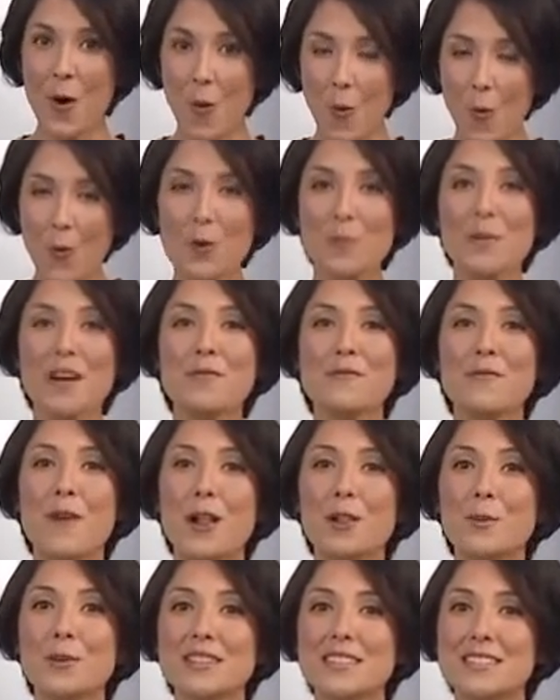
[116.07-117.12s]
or by
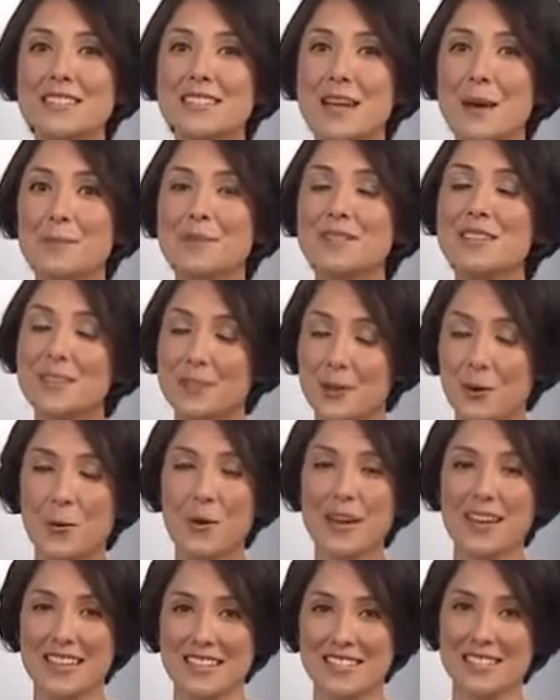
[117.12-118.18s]
following the steps in the
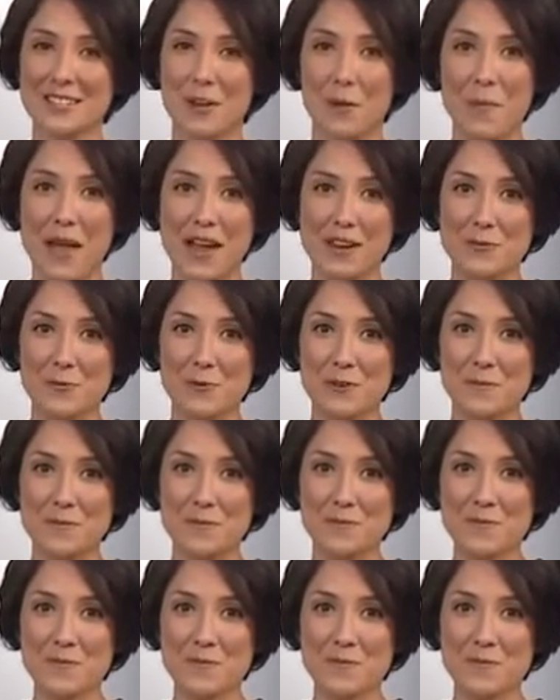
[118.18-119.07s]
quick install manual.